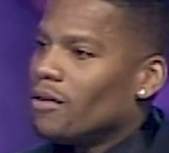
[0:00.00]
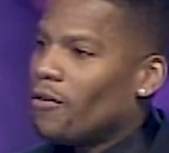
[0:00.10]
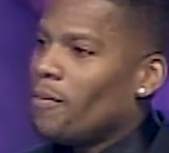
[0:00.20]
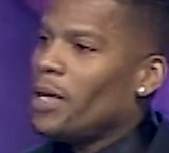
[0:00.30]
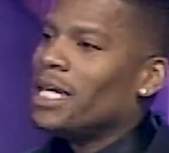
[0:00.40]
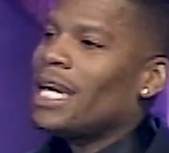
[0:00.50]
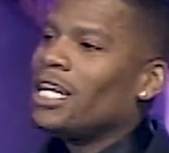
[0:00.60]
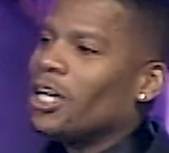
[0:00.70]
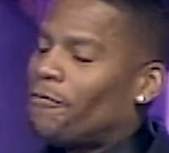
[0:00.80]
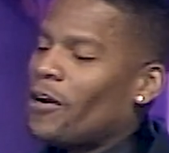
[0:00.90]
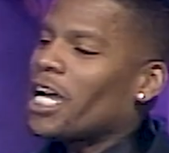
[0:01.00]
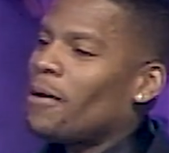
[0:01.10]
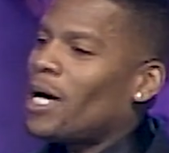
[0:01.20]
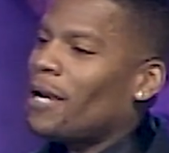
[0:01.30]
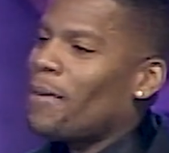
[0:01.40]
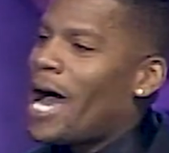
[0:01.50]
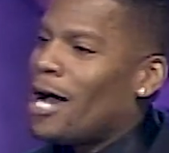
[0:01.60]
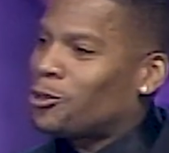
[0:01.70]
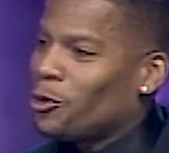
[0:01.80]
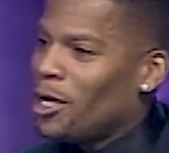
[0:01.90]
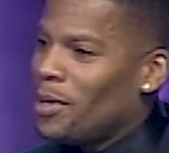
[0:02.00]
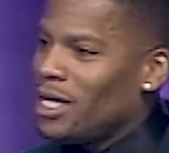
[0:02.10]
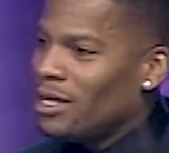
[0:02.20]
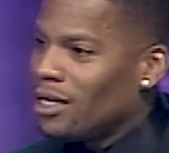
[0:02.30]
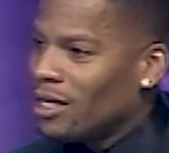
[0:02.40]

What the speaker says: For $1 million, you can fuck everybody at my house. You hear me?